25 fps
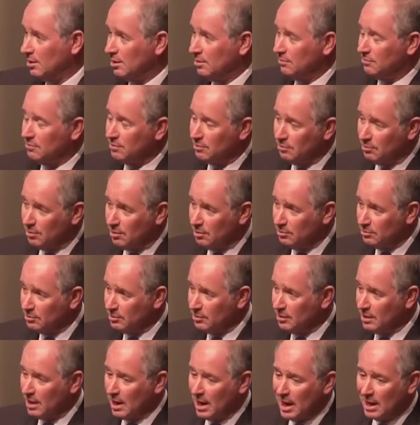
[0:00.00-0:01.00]
And if you
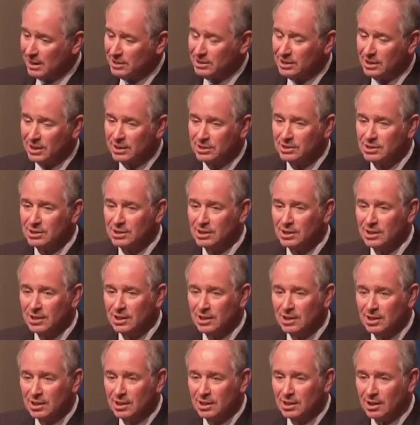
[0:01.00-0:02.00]
own assets,
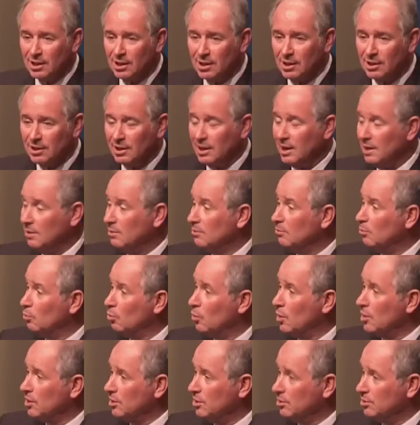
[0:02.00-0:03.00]
uh,
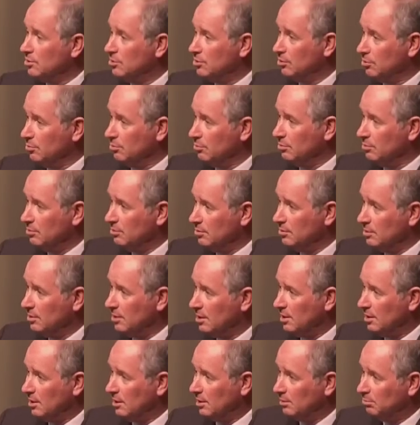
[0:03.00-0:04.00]
what do you do?
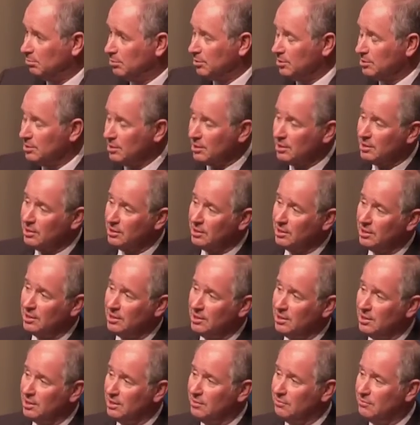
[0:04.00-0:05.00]
Uh,
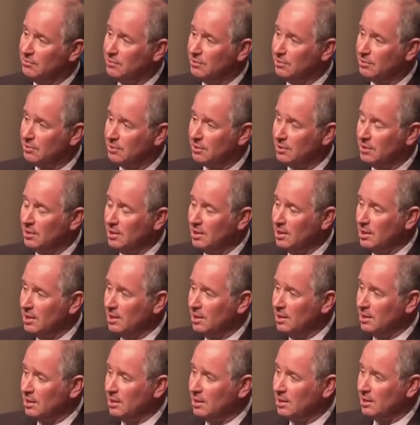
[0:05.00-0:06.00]
particularly if you're
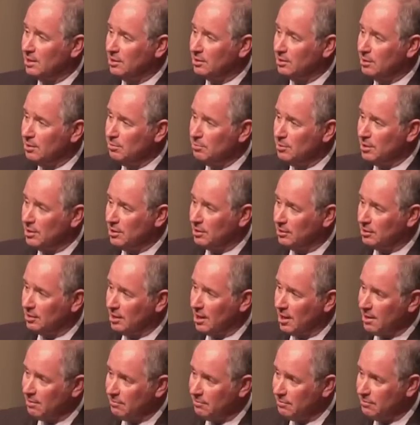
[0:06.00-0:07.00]
in a limited
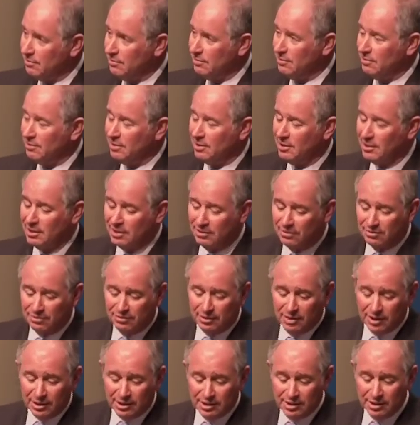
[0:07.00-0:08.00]
life uh,
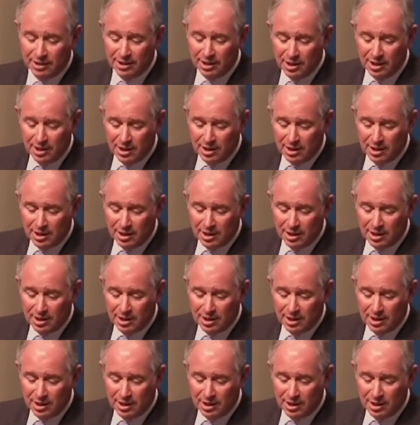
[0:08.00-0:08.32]
fund.